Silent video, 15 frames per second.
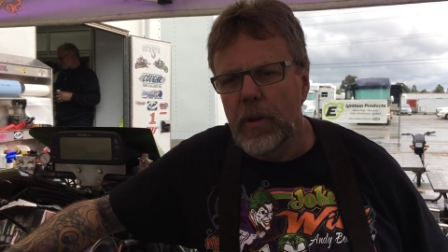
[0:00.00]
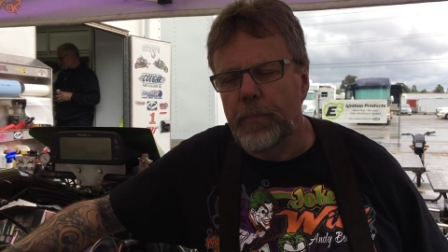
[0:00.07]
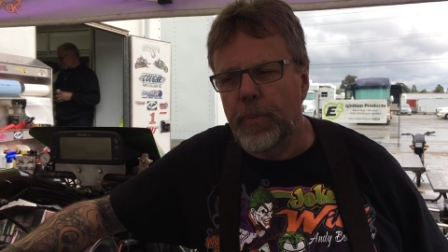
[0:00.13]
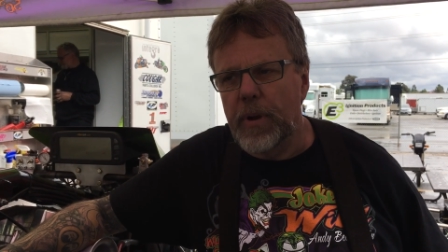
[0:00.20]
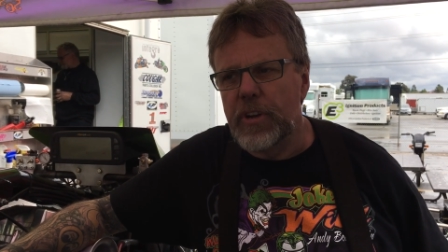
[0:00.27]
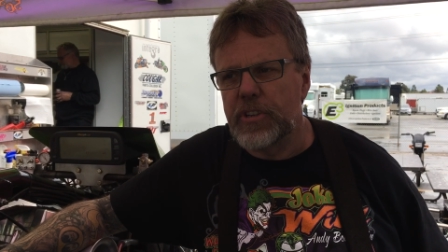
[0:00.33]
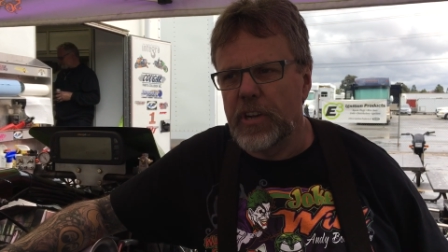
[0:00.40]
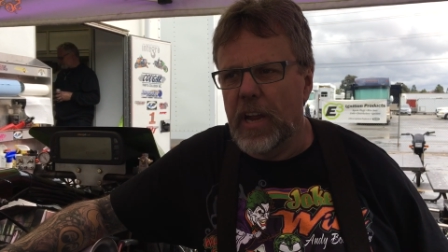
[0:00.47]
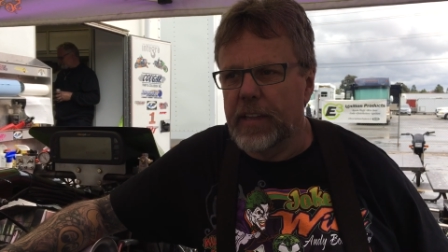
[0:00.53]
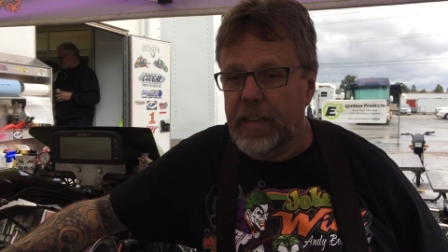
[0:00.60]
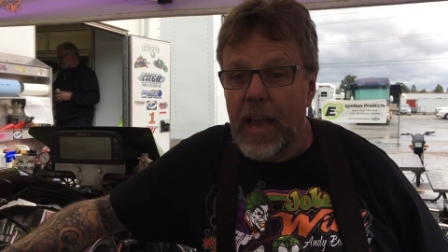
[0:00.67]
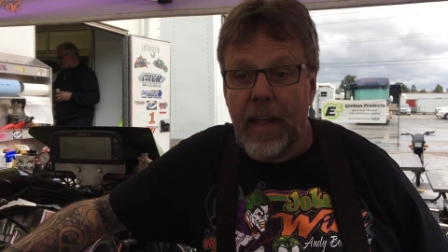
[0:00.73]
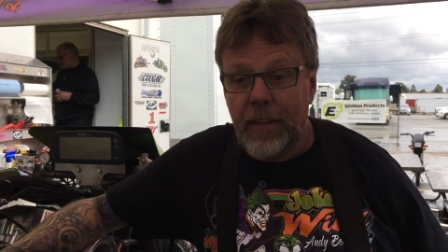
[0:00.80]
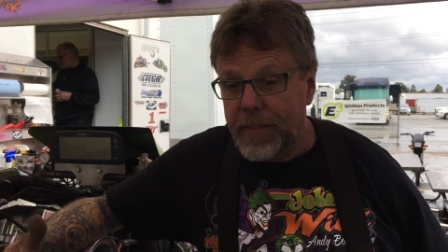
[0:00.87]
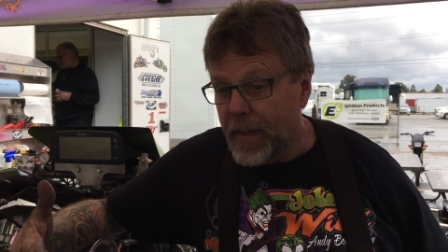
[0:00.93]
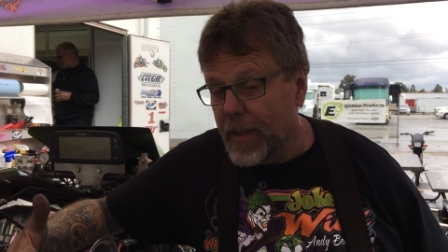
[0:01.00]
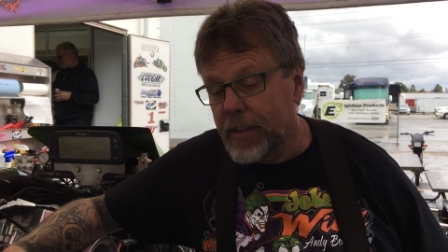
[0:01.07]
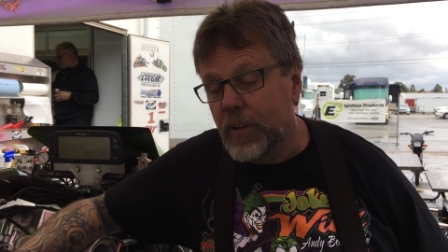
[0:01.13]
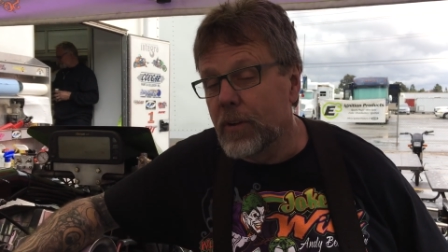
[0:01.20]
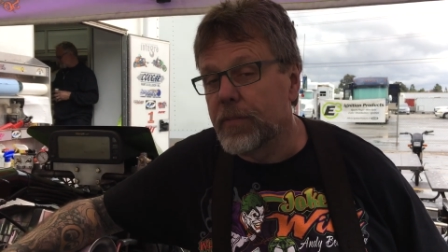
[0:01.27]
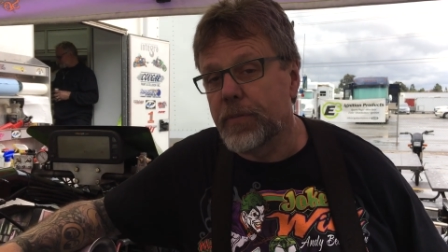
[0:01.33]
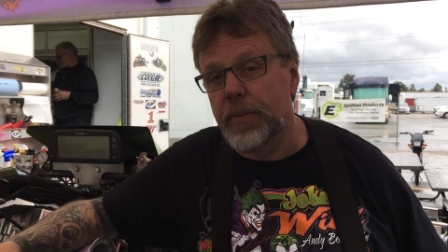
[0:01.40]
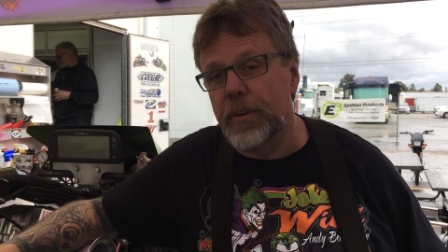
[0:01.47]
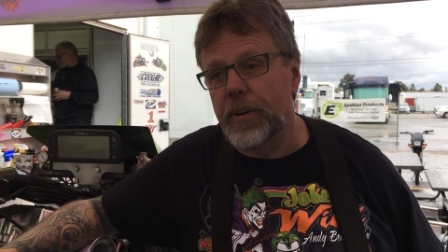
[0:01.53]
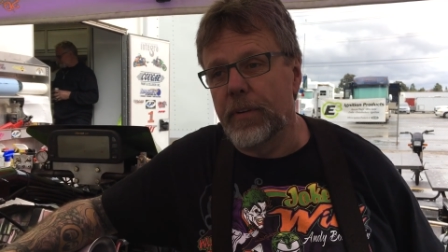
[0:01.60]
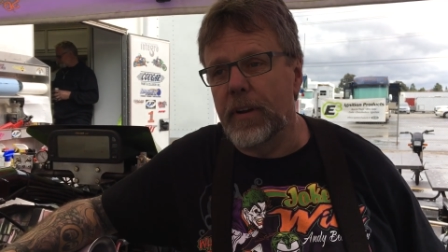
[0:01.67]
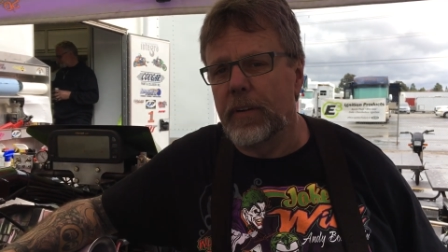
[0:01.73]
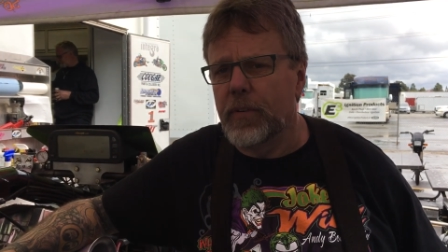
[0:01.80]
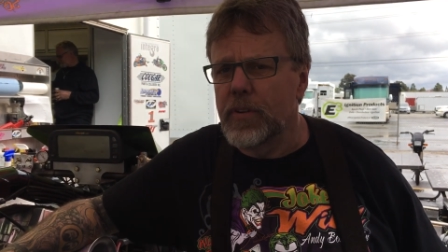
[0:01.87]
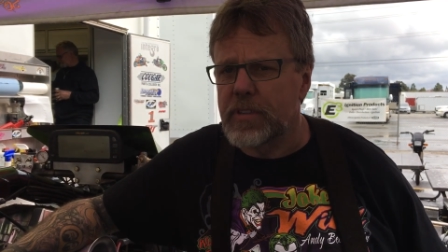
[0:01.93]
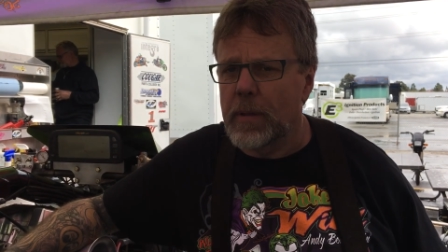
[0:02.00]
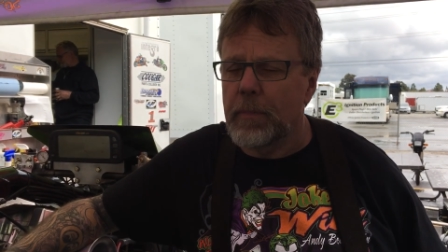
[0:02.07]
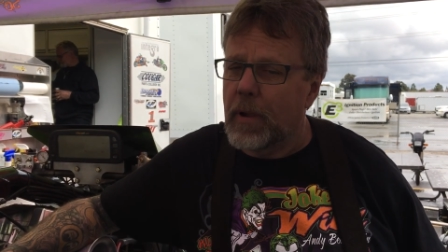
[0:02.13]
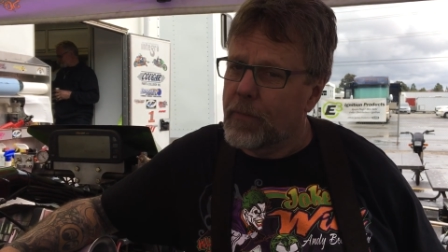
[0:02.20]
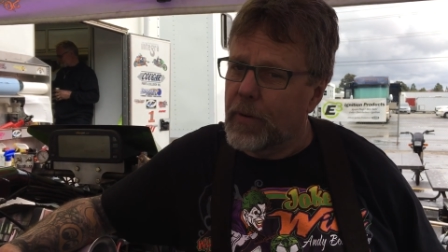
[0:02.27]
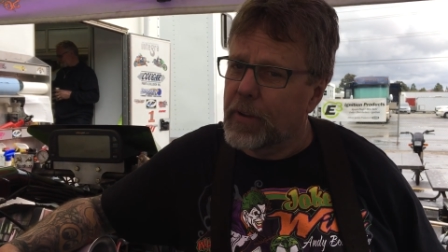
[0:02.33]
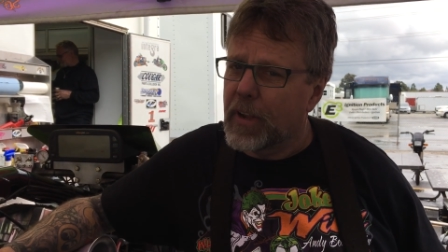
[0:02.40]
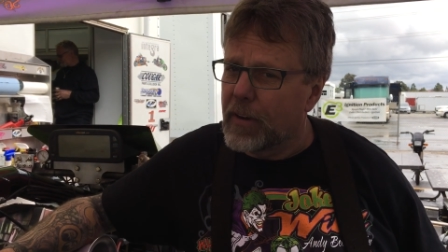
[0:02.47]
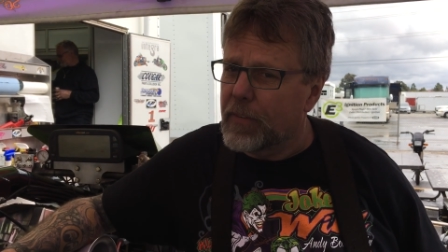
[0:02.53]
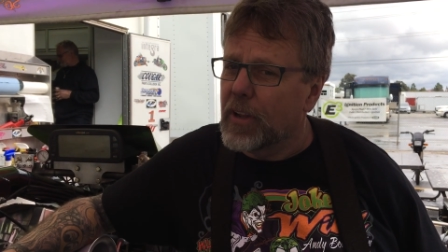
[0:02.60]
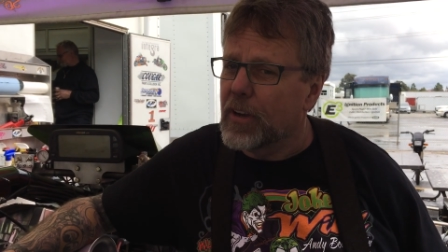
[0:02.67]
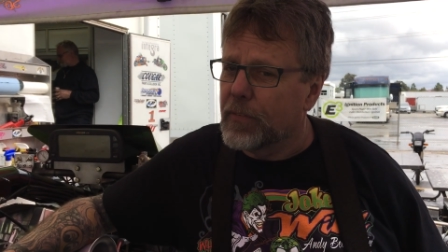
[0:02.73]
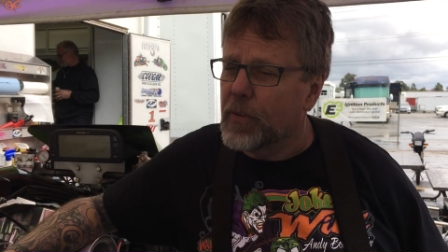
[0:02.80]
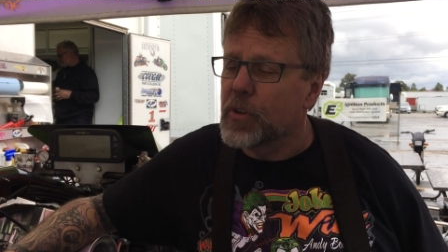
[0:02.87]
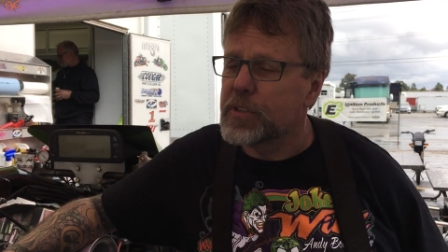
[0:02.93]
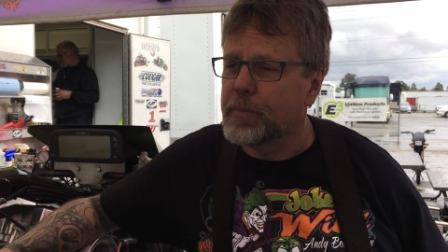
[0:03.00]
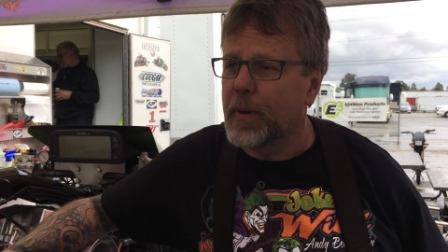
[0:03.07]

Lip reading: Appreciate that. Thank you for your interviews. I'm not very good at interviews.